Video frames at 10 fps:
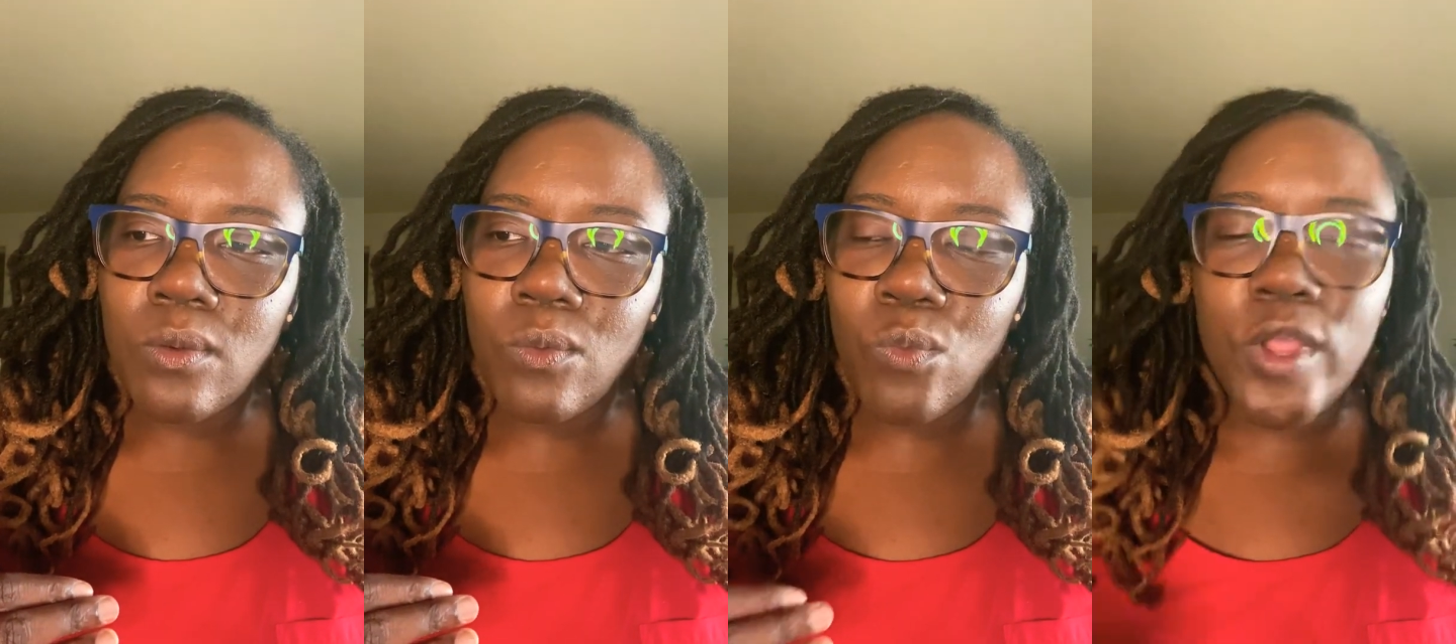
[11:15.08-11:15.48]

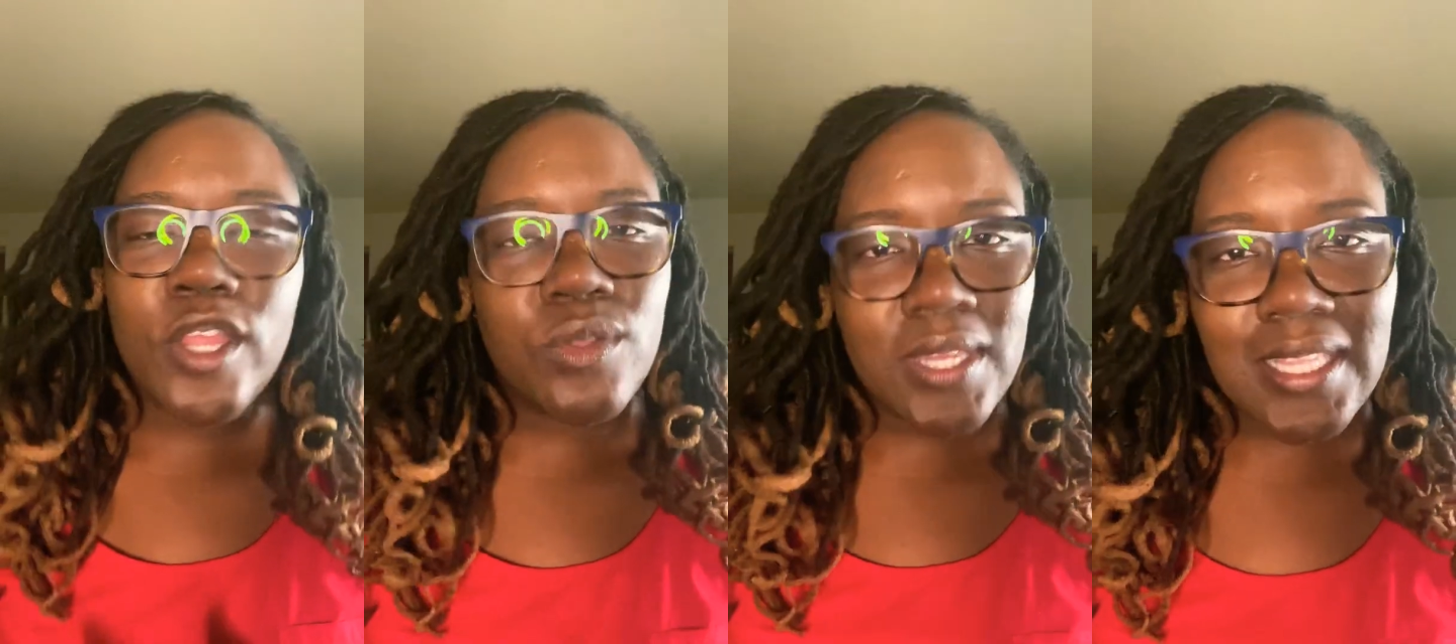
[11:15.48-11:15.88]
where
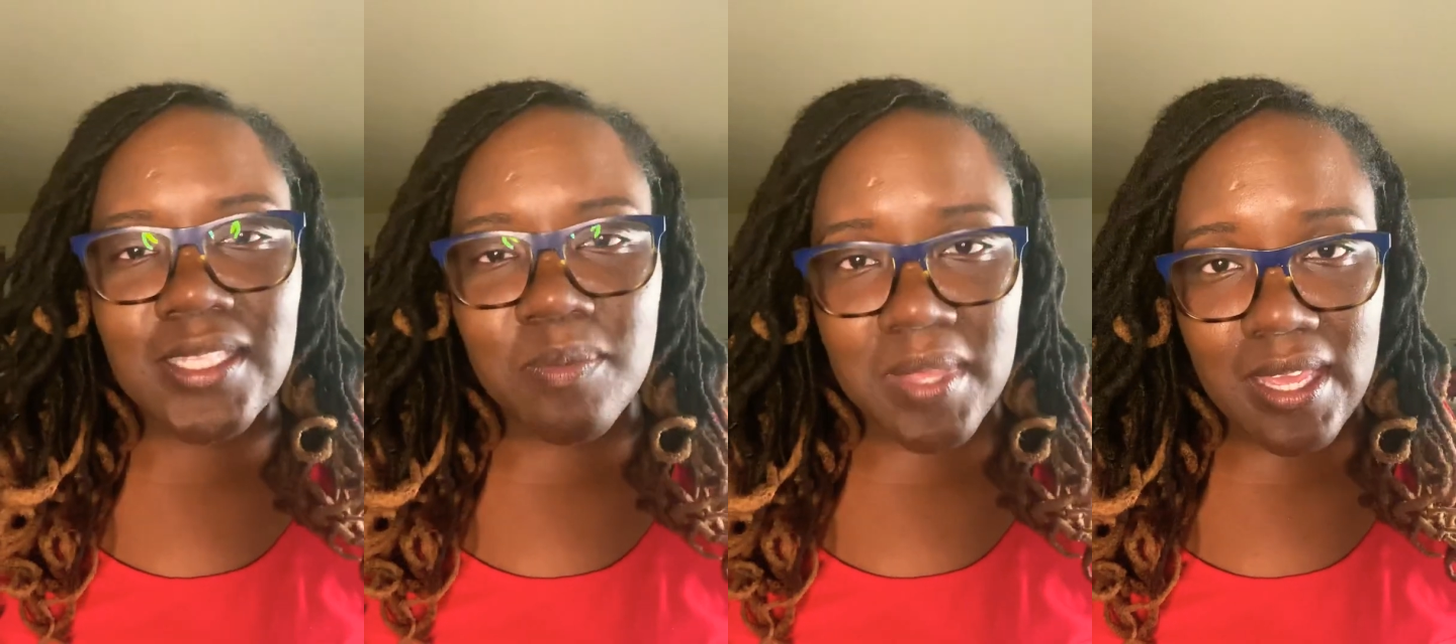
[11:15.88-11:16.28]
you need
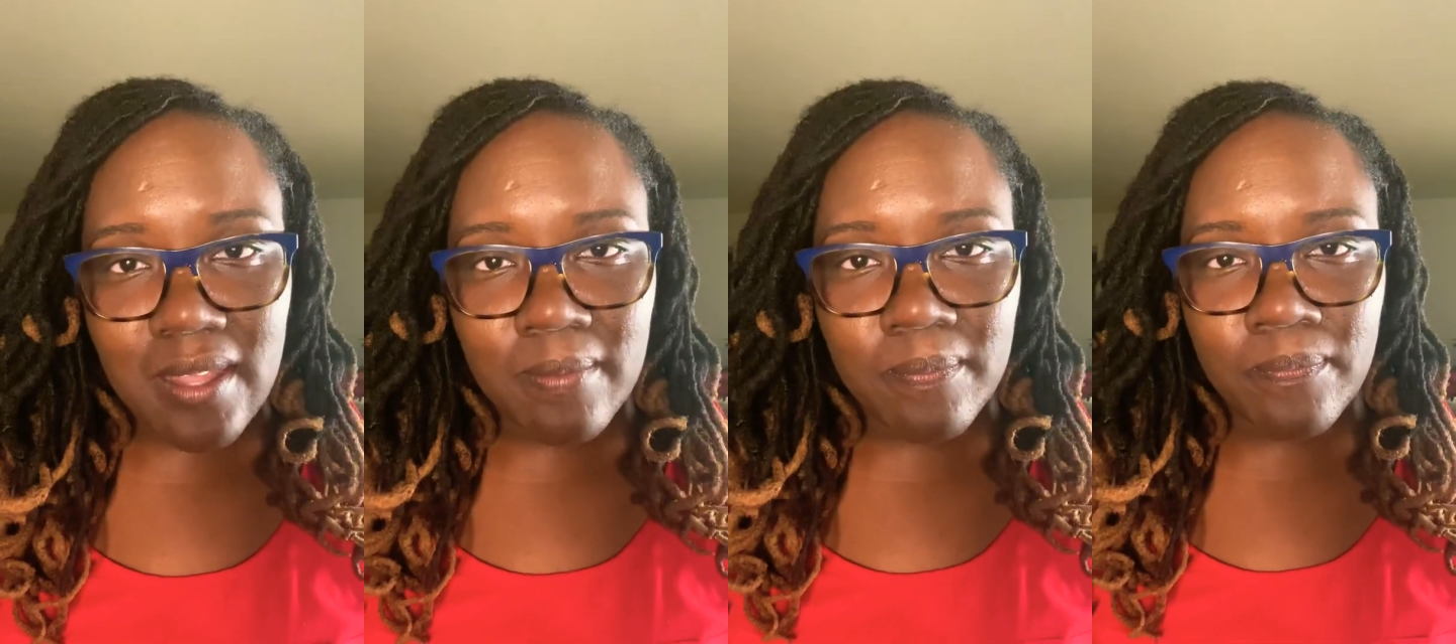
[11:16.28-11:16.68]
to
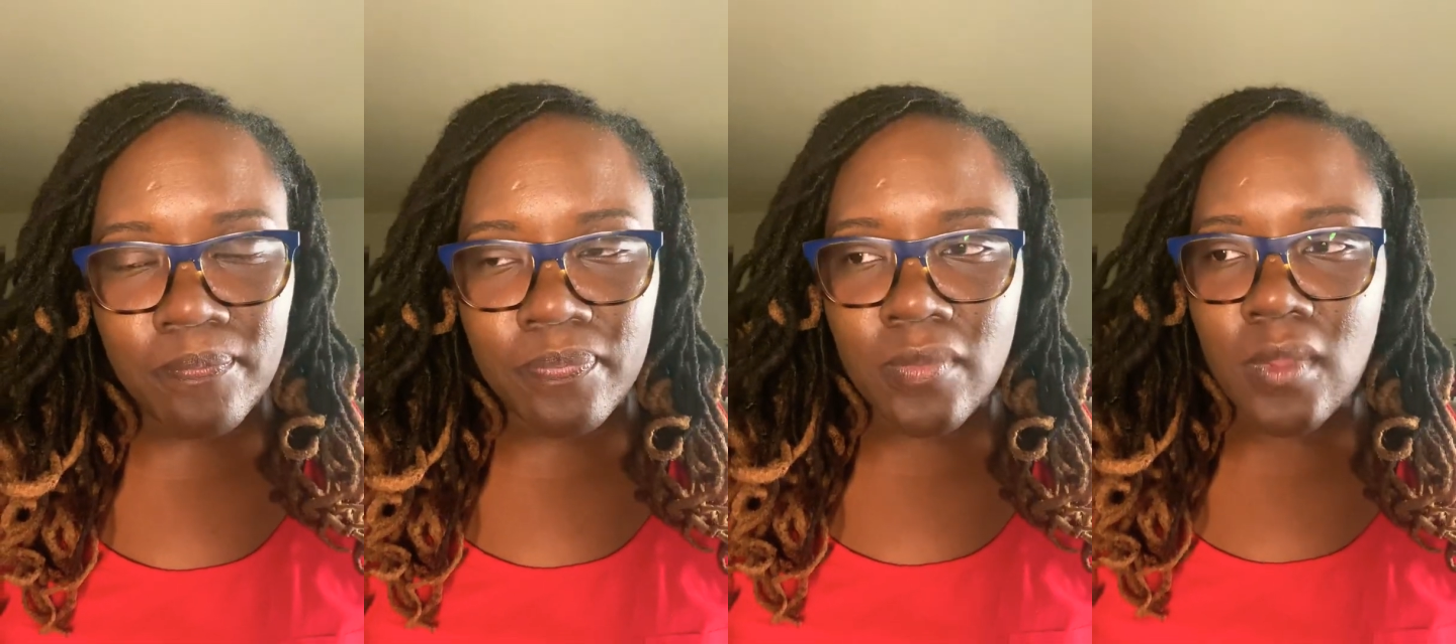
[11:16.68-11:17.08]
be,
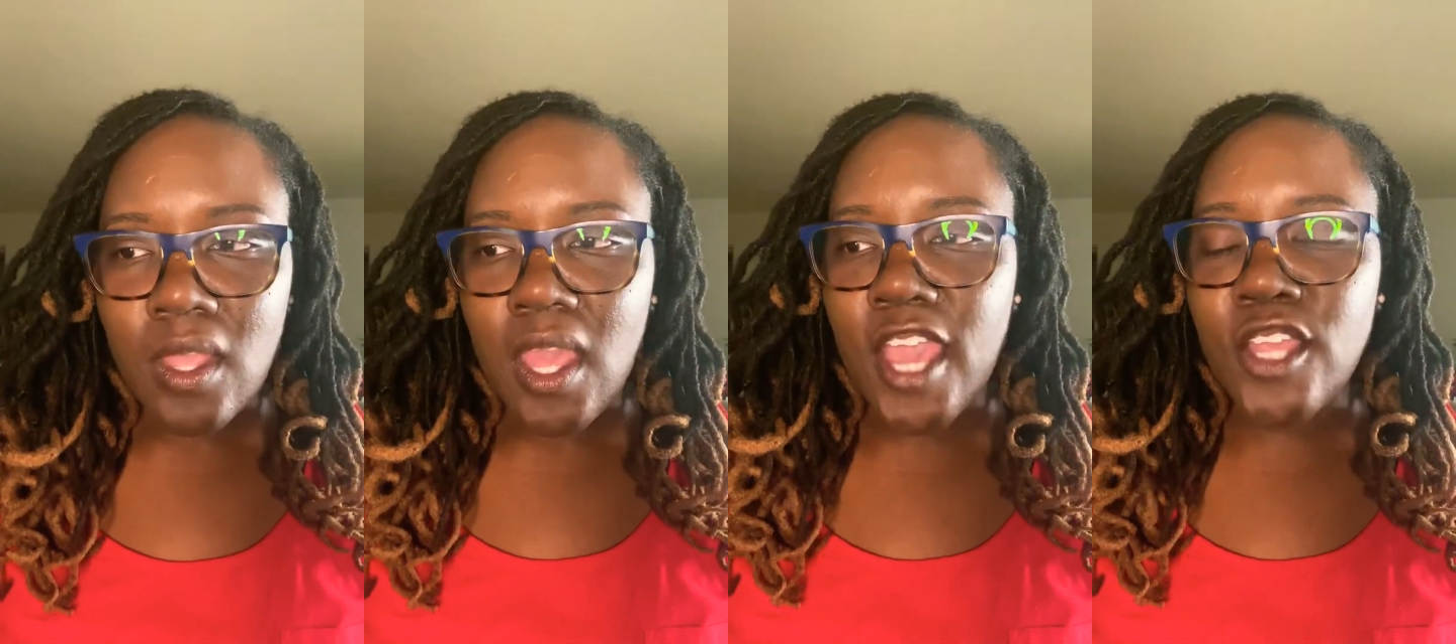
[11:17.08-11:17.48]
and